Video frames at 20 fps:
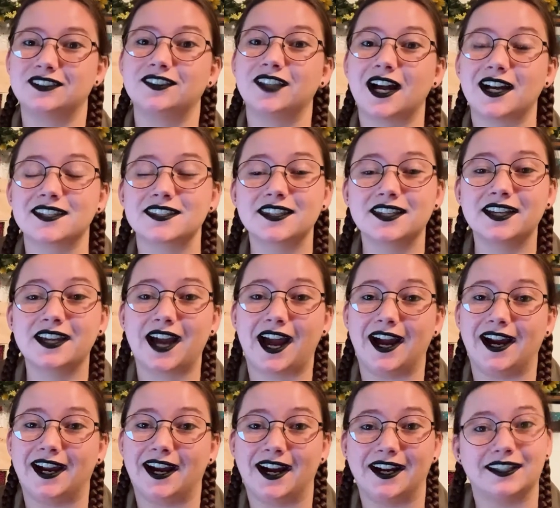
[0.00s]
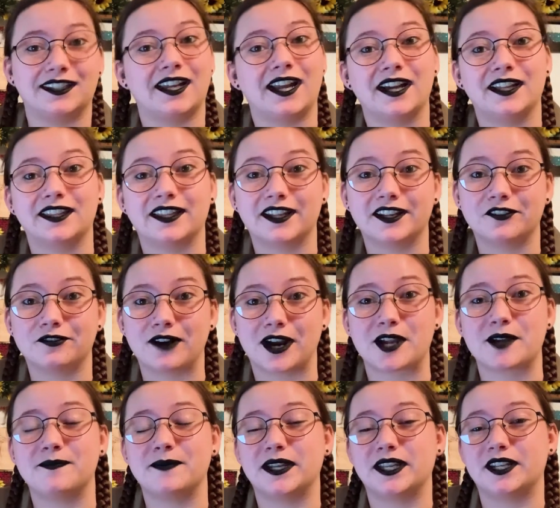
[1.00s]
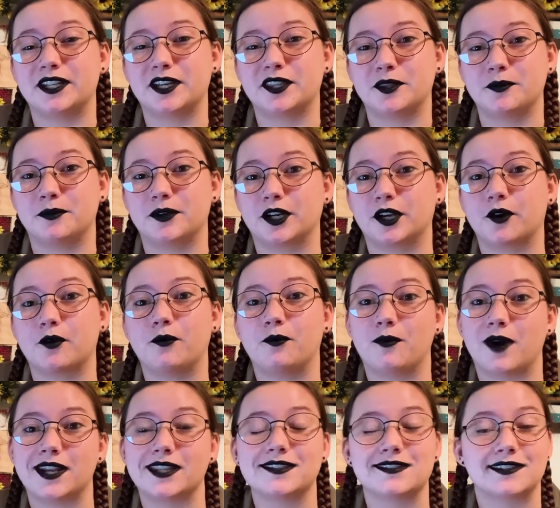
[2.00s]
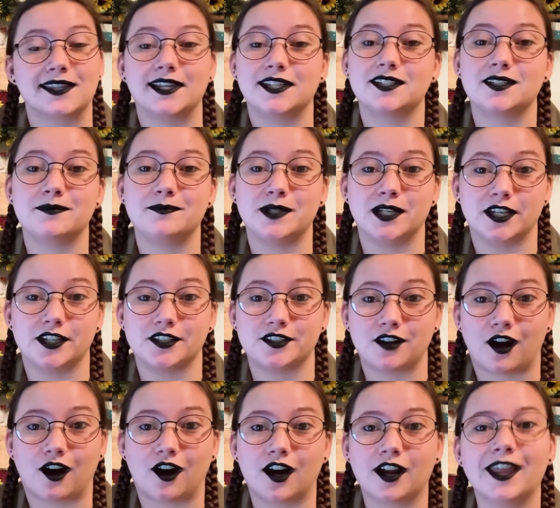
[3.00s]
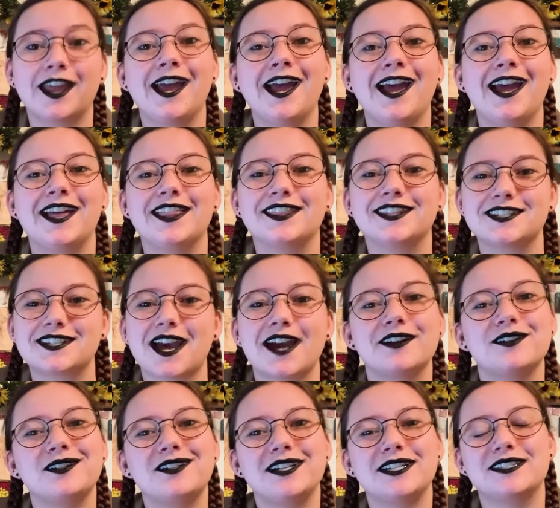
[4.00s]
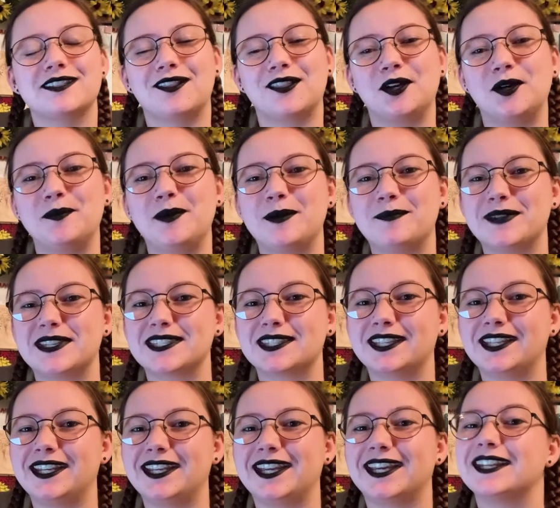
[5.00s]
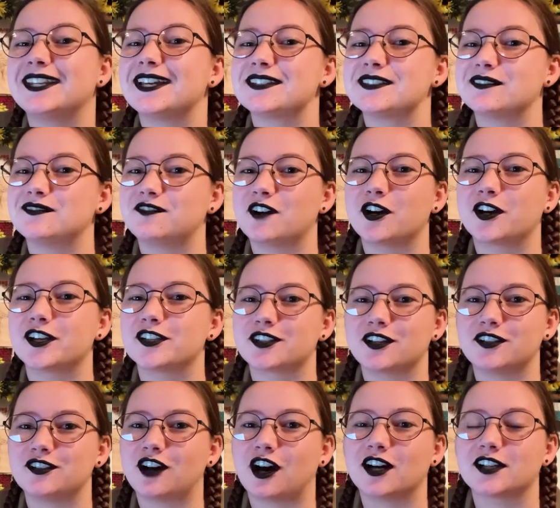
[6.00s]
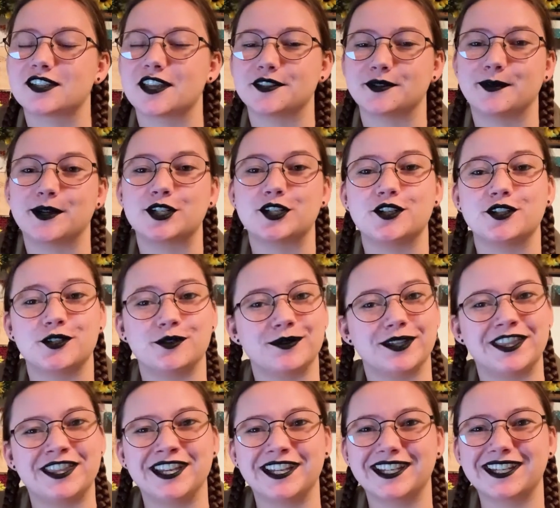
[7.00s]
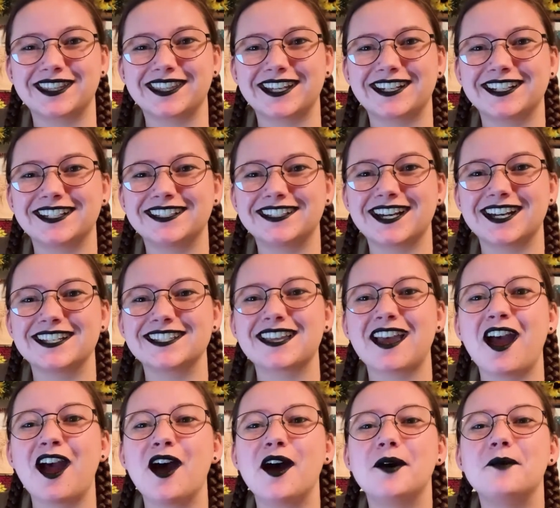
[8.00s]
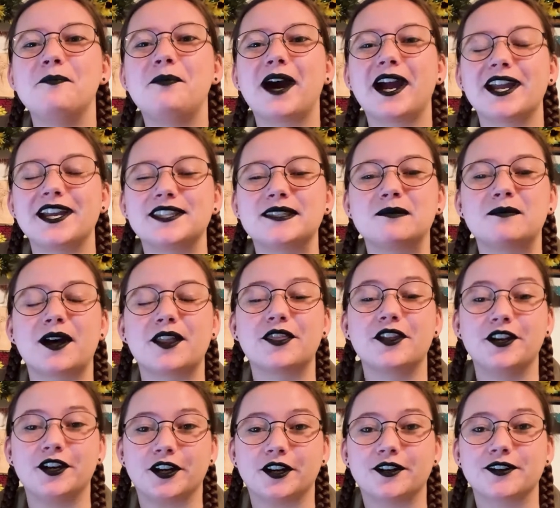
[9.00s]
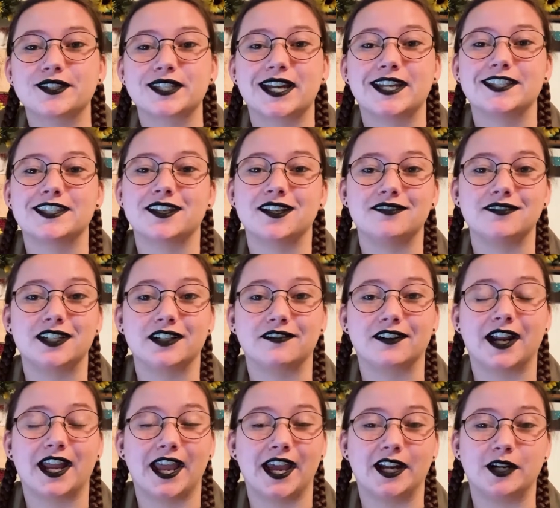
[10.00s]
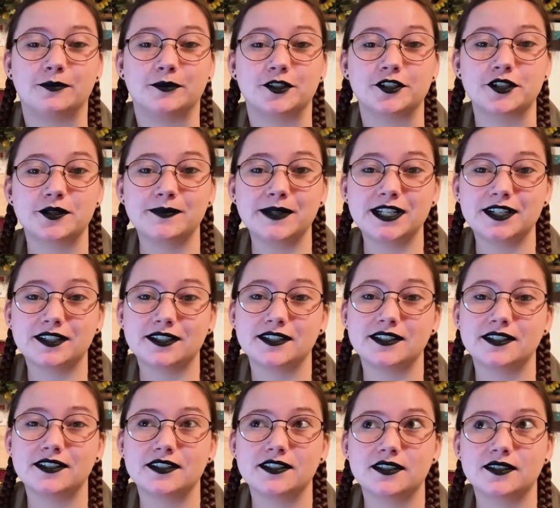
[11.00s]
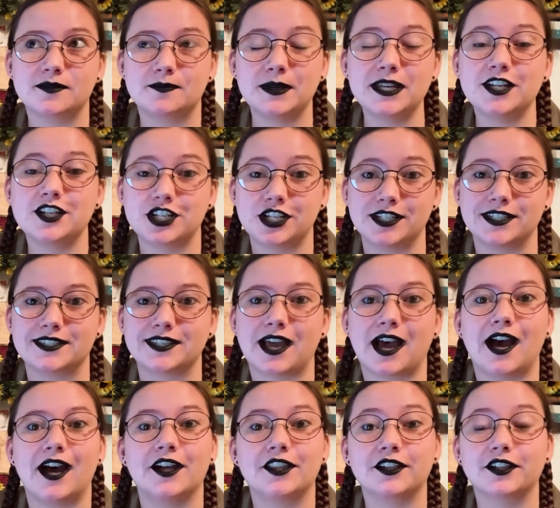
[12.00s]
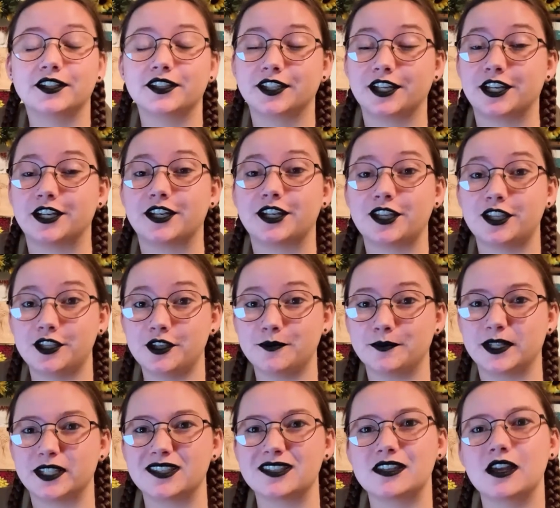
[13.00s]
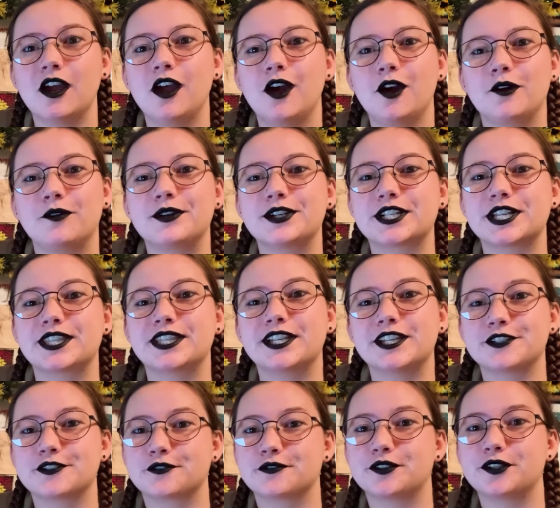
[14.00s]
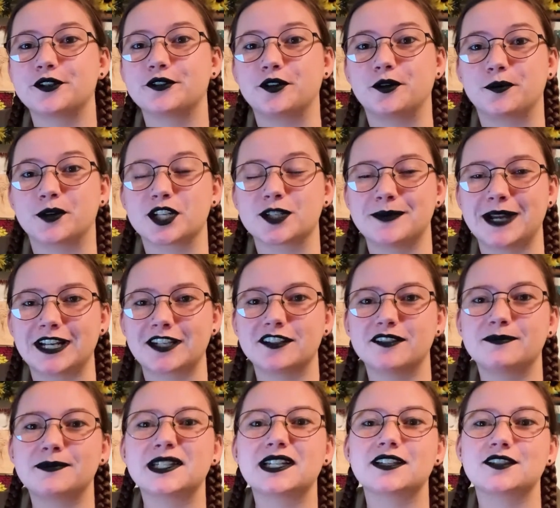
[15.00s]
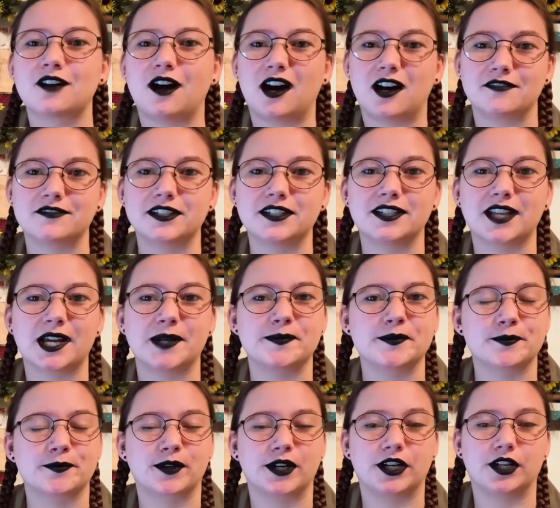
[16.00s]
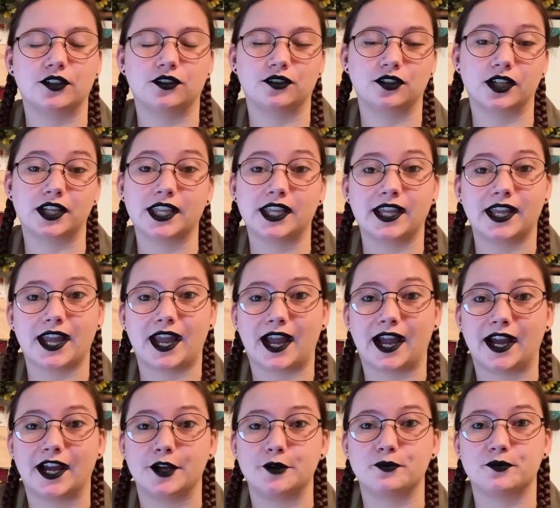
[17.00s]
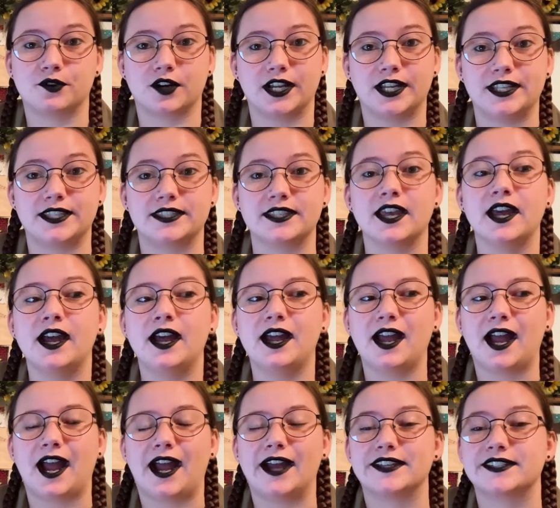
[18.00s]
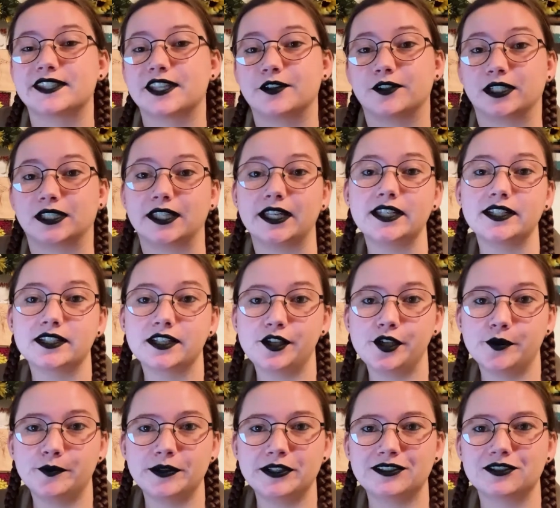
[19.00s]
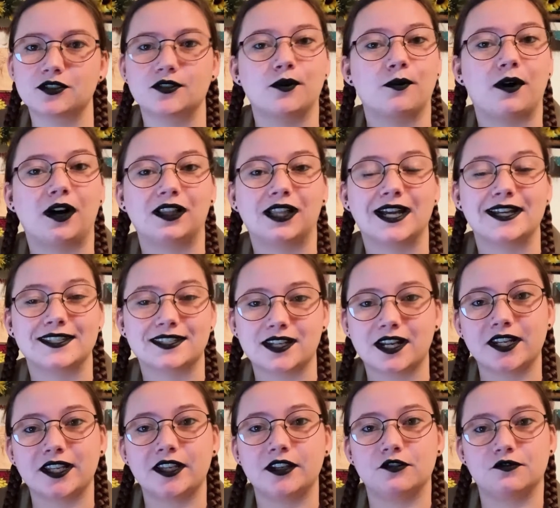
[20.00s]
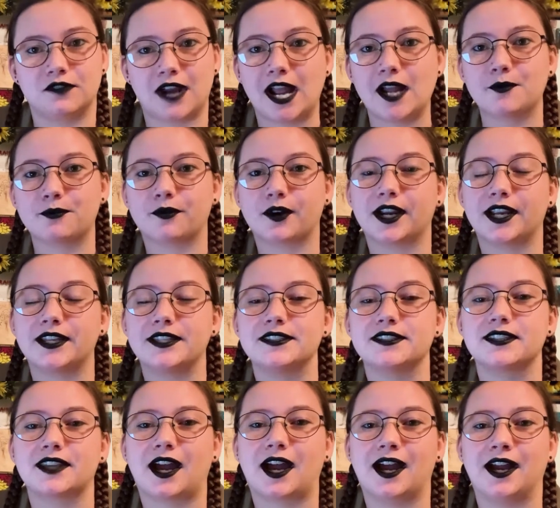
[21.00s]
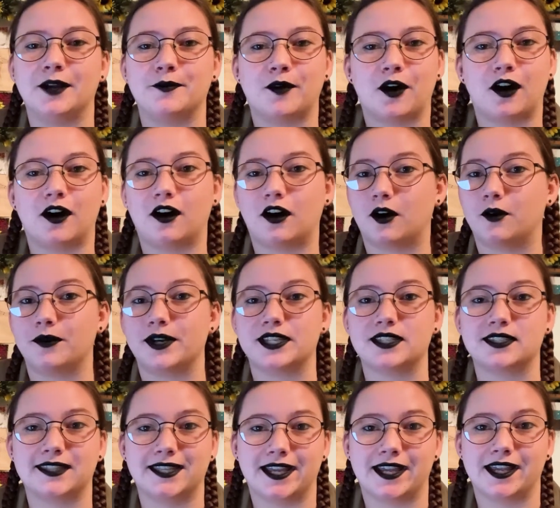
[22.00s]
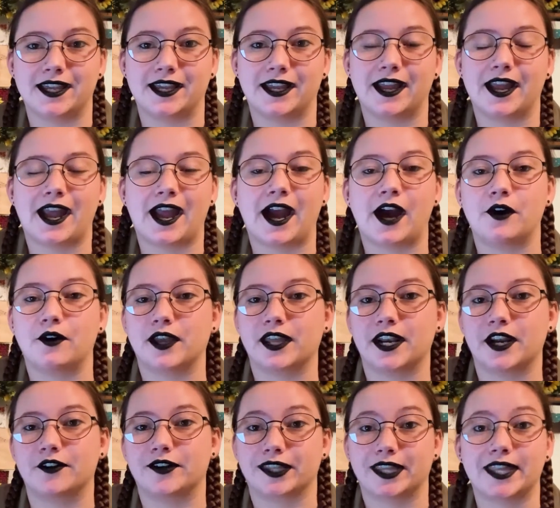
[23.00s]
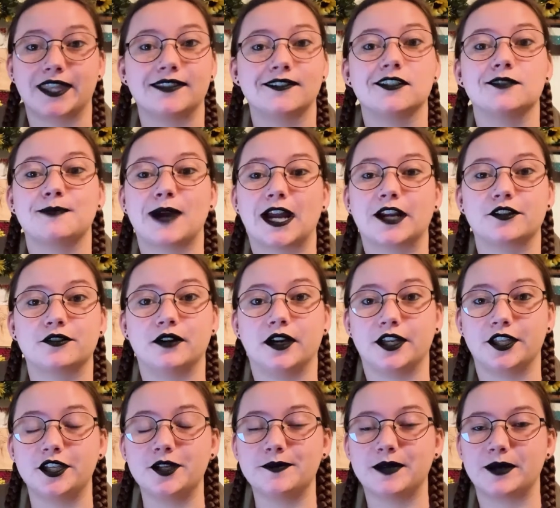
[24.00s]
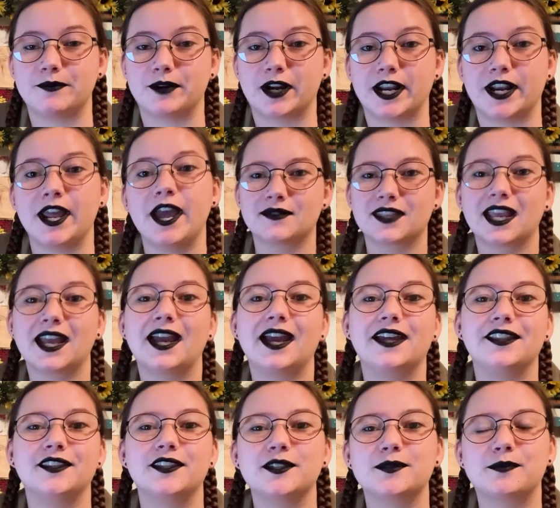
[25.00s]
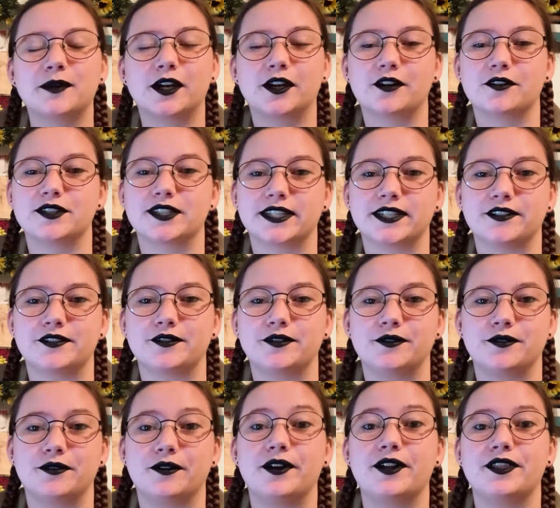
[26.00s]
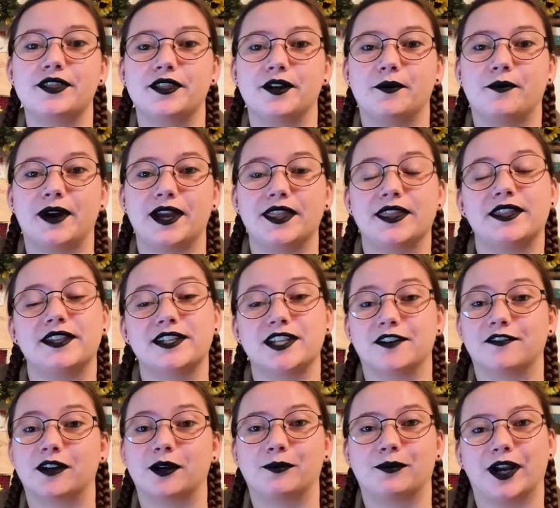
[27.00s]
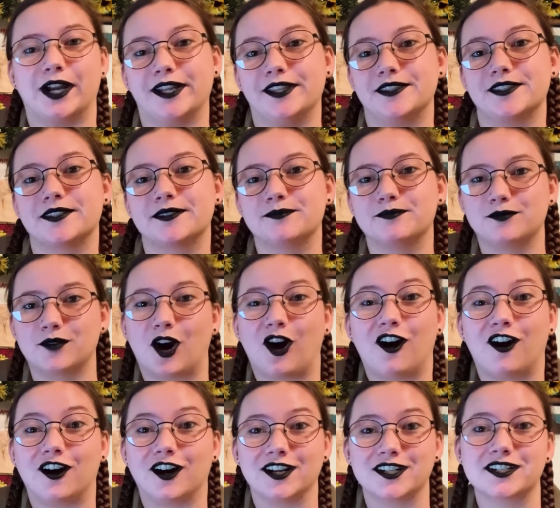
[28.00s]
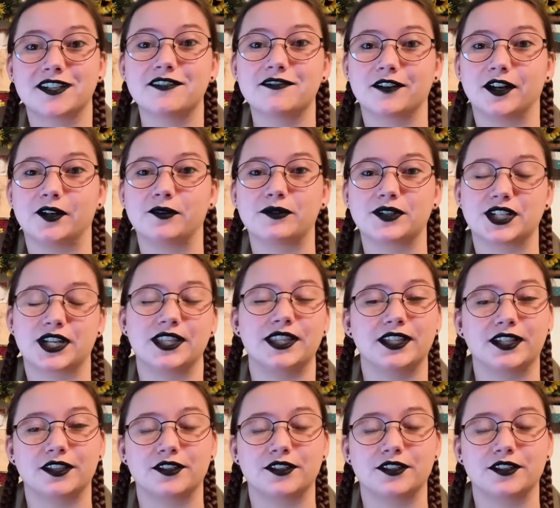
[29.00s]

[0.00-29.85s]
Lastly, I highly, highly recommend the book What It's Like to Be a Dog. The title is a little bit misleading, it doesn't focus on dogs as much as you would think that it does, but it's about the neuroscience of different animal species, species other than humans, which I think is a really cool perspective because oftentimes we're looking at brains as they relate to humans. So while I study rat brains, I'm always thinking, how can I relate this back to a human brain? And this book goes into the way that different brains are different, which I think